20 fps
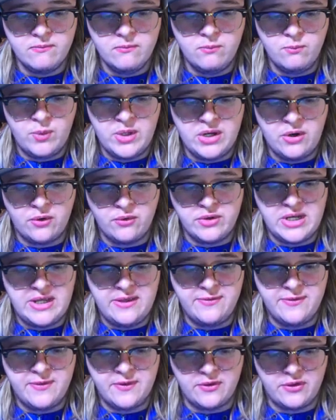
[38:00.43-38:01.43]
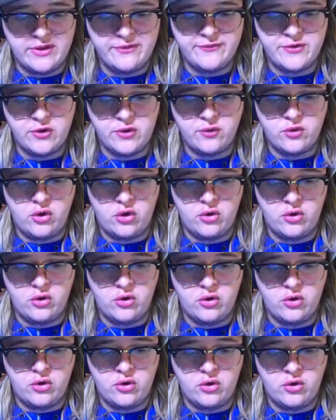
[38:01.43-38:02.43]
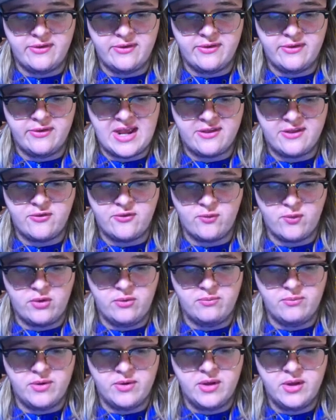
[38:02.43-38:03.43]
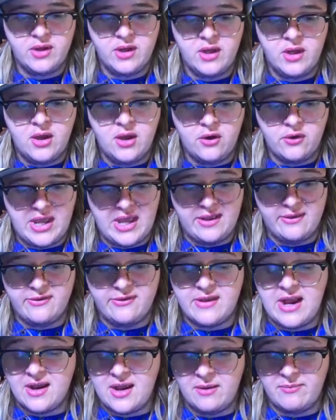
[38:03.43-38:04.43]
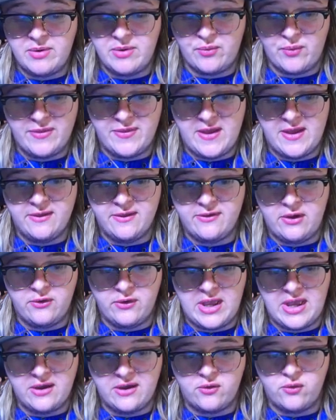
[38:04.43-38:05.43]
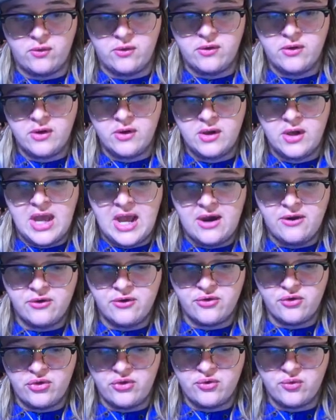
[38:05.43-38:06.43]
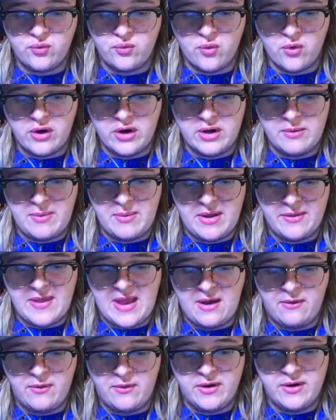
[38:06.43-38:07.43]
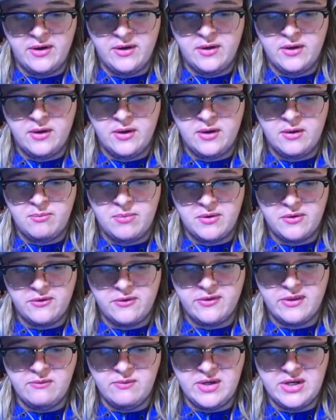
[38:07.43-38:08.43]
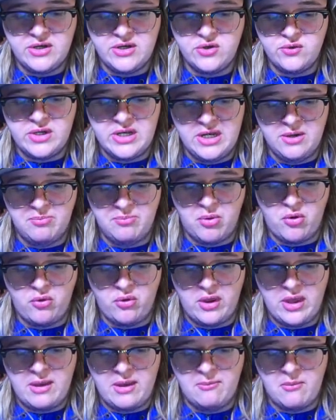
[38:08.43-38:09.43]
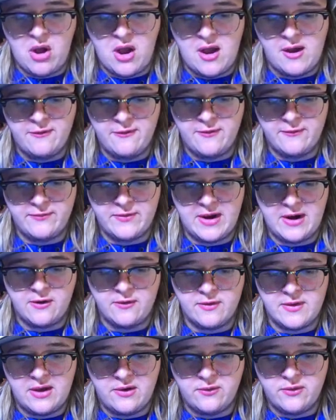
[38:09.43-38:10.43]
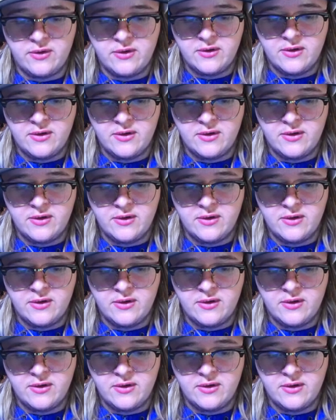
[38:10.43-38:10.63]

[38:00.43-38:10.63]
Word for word: we don't need the Liftoglobin into the next room. Okay, it's not coming with us. Okay, cool. I was a little worried about that one, but it looks like we do need to pull him off of there, though.